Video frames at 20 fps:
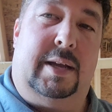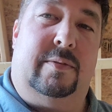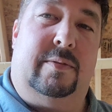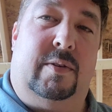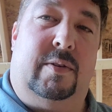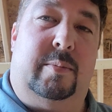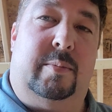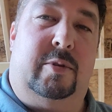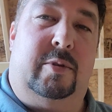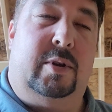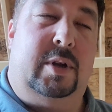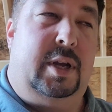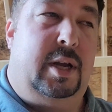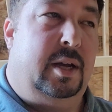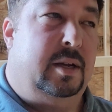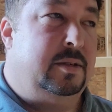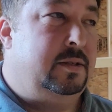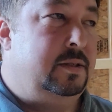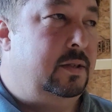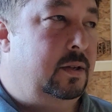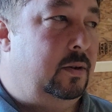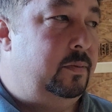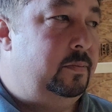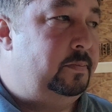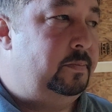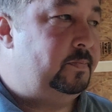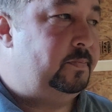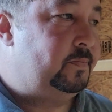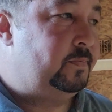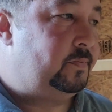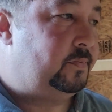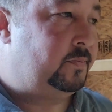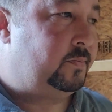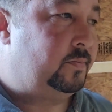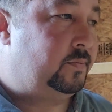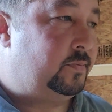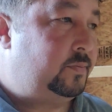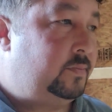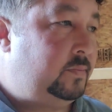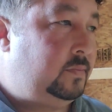A-frame treehouse. So,
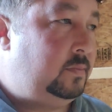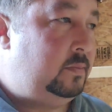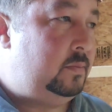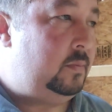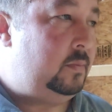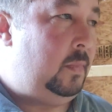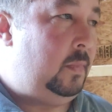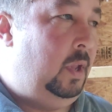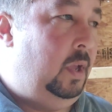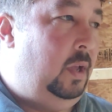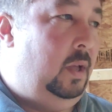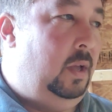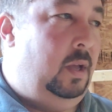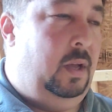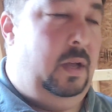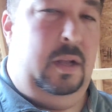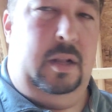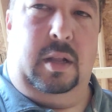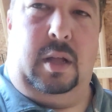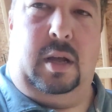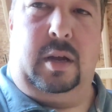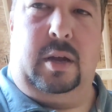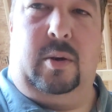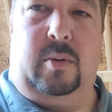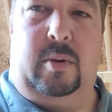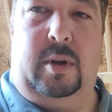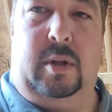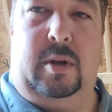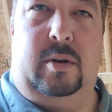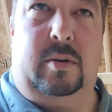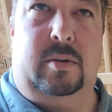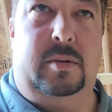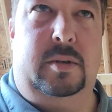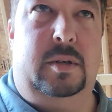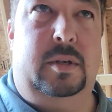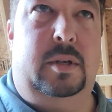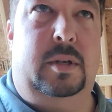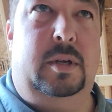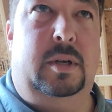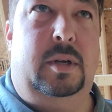a lot going
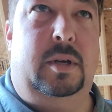on.